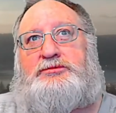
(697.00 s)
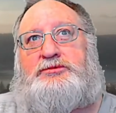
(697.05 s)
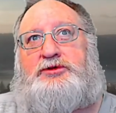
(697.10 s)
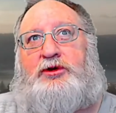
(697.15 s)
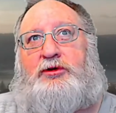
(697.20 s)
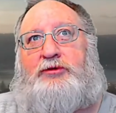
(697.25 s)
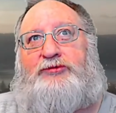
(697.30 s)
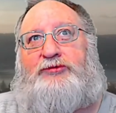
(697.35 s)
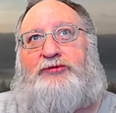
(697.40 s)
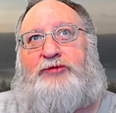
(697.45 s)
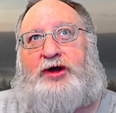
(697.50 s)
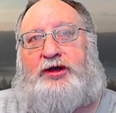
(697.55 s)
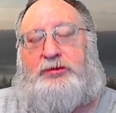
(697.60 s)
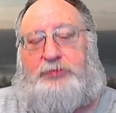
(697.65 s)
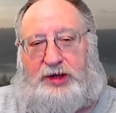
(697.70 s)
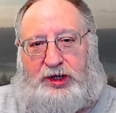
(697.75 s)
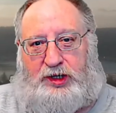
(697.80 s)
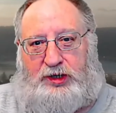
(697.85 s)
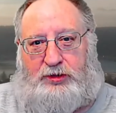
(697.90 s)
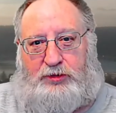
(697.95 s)

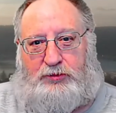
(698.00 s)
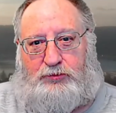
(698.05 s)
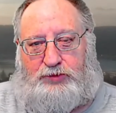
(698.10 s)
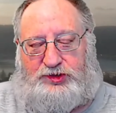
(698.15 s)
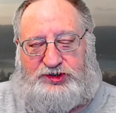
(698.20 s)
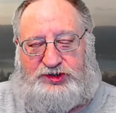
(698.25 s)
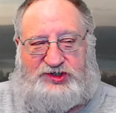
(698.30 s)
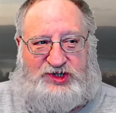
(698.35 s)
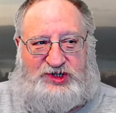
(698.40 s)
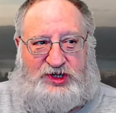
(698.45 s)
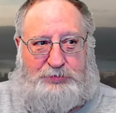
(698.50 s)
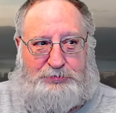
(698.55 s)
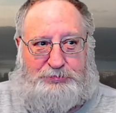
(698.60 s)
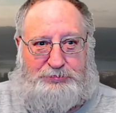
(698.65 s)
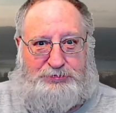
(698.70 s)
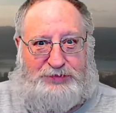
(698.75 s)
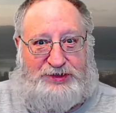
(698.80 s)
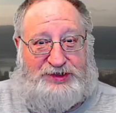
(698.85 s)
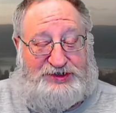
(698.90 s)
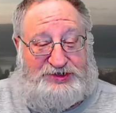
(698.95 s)
GoFundMe, which is a
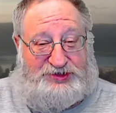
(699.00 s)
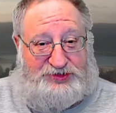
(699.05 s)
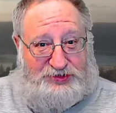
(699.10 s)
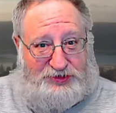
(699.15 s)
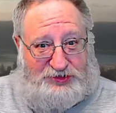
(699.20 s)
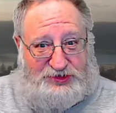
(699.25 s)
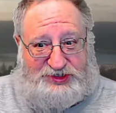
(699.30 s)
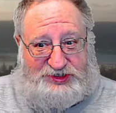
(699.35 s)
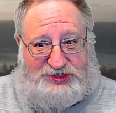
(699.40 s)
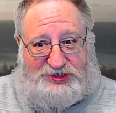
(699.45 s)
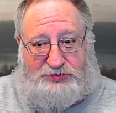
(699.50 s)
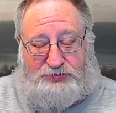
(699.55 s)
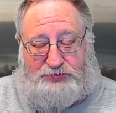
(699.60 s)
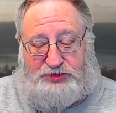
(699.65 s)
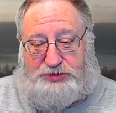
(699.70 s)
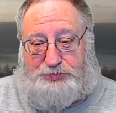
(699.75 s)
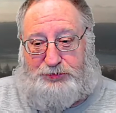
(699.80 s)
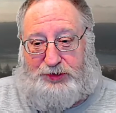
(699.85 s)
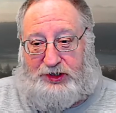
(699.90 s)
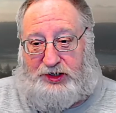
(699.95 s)
business
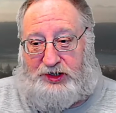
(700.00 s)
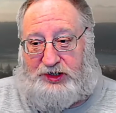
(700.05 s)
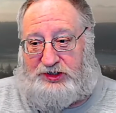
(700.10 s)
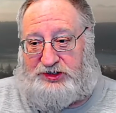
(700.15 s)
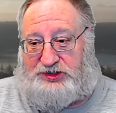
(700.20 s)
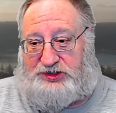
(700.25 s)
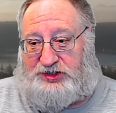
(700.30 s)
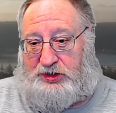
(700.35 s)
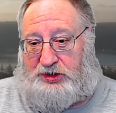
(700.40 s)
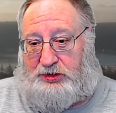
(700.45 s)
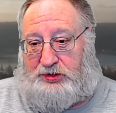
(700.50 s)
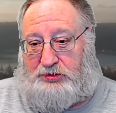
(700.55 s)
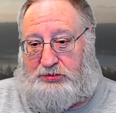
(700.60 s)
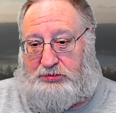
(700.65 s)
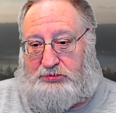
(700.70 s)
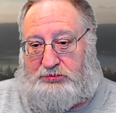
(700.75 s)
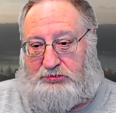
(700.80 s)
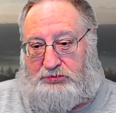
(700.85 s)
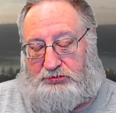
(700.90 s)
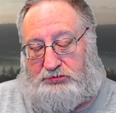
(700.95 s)
which pays
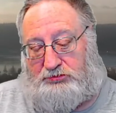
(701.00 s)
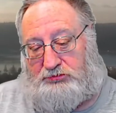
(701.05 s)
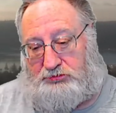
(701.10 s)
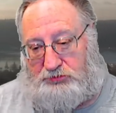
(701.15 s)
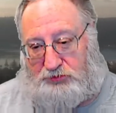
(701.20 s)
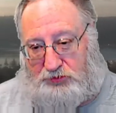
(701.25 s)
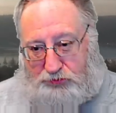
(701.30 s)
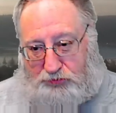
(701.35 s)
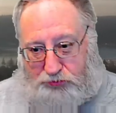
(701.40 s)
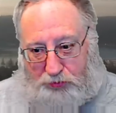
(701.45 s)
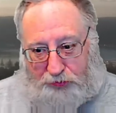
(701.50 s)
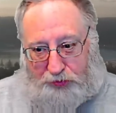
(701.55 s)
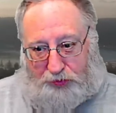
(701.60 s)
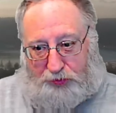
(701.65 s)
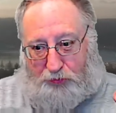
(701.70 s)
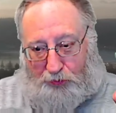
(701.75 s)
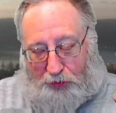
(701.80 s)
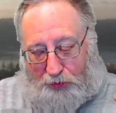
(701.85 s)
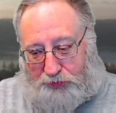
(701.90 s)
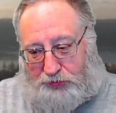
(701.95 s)
quote
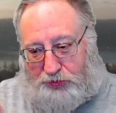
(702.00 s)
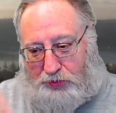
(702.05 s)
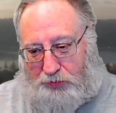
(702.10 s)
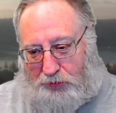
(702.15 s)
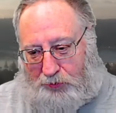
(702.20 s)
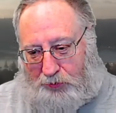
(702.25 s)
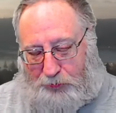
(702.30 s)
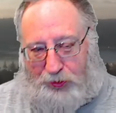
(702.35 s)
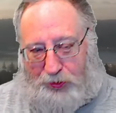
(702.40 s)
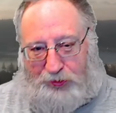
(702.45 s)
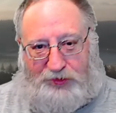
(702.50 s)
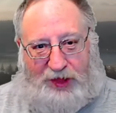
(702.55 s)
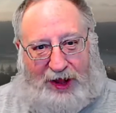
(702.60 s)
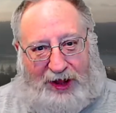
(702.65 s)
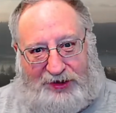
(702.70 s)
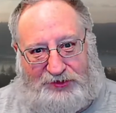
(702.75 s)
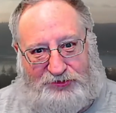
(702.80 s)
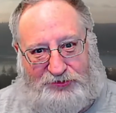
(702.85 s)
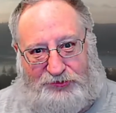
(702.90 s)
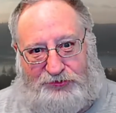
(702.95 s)
unquote corporate
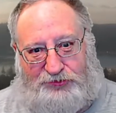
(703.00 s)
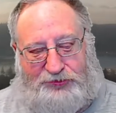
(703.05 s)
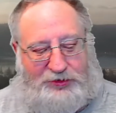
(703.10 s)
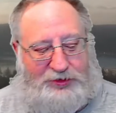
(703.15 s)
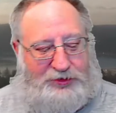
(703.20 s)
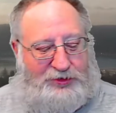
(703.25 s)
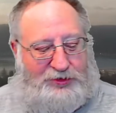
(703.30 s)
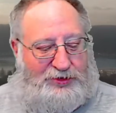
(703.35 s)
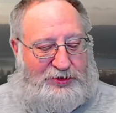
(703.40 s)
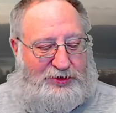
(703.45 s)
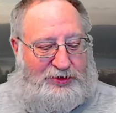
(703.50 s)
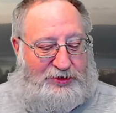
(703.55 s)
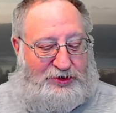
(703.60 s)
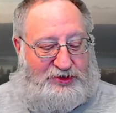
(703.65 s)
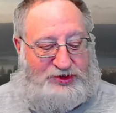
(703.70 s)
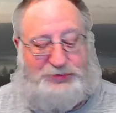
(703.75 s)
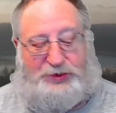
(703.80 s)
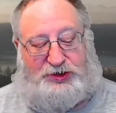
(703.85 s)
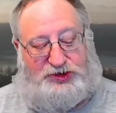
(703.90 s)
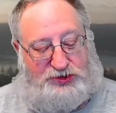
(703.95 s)
taxes,
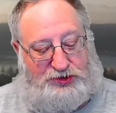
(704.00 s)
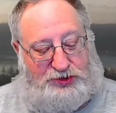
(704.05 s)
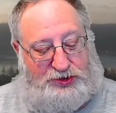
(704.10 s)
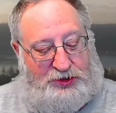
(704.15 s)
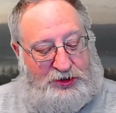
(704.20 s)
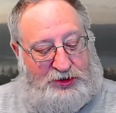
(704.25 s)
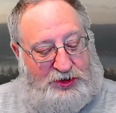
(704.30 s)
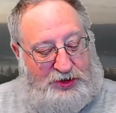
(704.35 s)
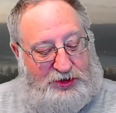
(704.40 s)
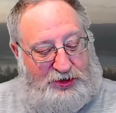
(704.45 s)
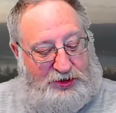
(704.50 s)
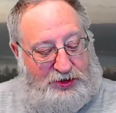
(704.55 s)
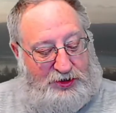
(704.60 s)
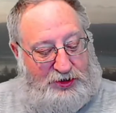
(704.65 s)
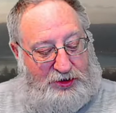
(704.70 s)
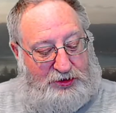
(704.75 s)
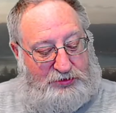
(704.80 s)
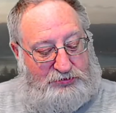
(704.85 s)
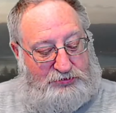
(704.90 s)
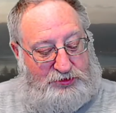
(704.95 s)
especially,
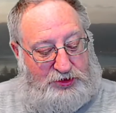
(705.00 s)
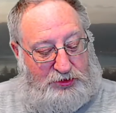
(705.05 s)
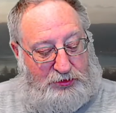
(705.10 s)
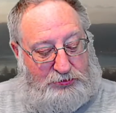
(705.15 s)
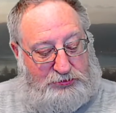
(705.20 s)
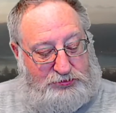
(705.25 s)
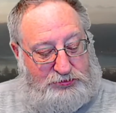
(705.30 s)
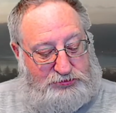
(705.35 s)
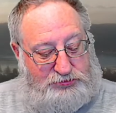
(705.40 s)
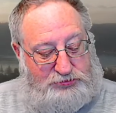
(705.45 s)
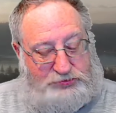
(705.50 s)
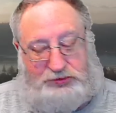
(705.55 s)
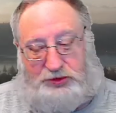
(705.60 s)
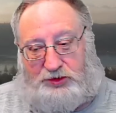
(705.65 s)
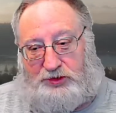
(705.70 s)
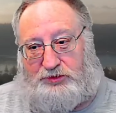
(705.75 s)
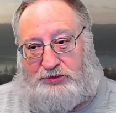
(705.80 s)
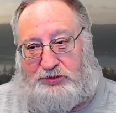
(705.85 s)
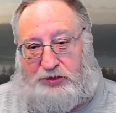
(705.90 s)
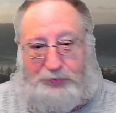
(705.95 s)
uh, you know,
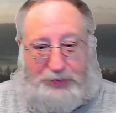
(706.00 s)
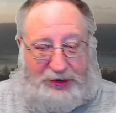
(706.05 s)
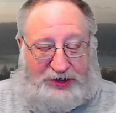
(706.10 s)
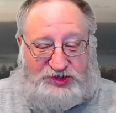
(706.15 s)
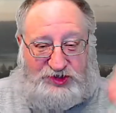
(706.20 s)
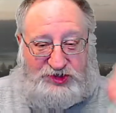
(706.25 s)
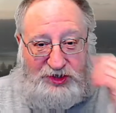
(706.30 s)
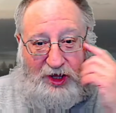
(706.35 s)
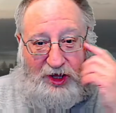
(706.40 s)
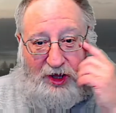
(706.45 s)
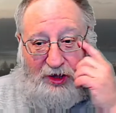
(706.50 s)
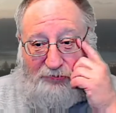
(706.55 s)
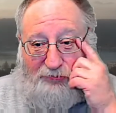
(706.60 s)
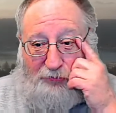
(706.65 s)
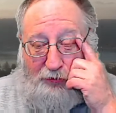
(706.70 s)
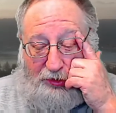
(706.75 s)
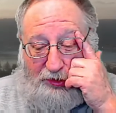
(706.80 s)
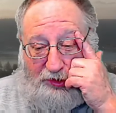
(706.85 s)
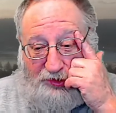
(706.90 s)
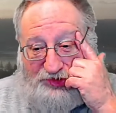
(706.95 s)
they're based in California.